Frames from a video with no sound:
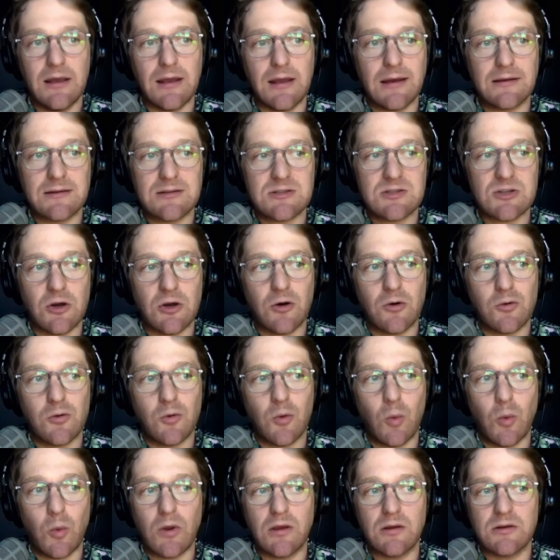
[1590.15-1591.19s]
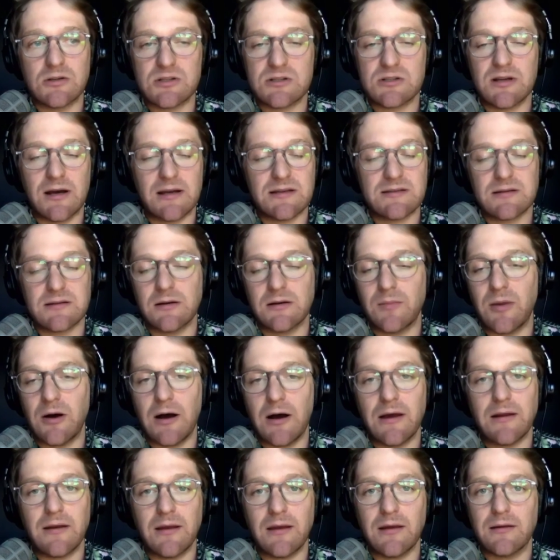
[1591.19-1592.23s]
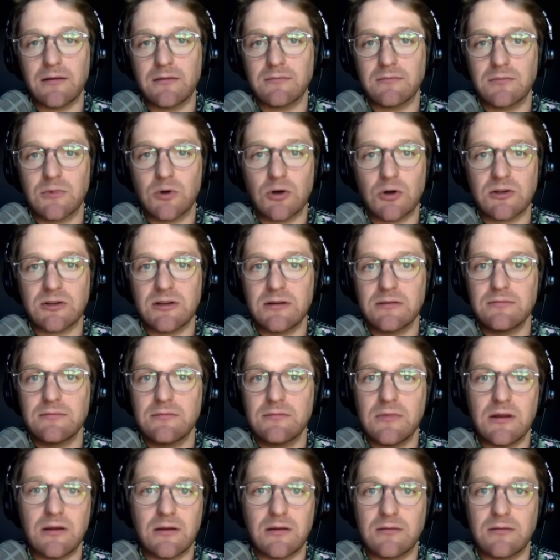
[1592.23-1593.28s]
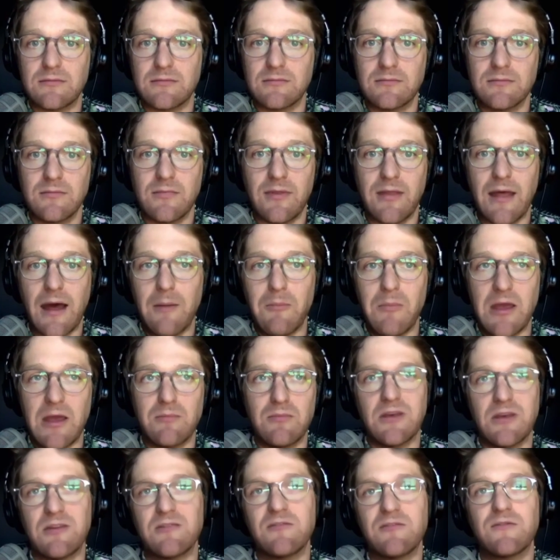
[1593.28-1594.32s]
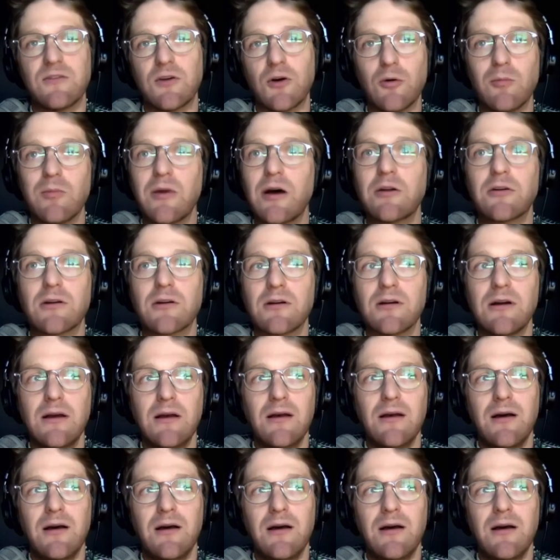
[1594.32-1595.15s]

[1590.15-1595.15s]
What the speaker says: And so we just tossed it in a pot and cooked it. And that made me feel better.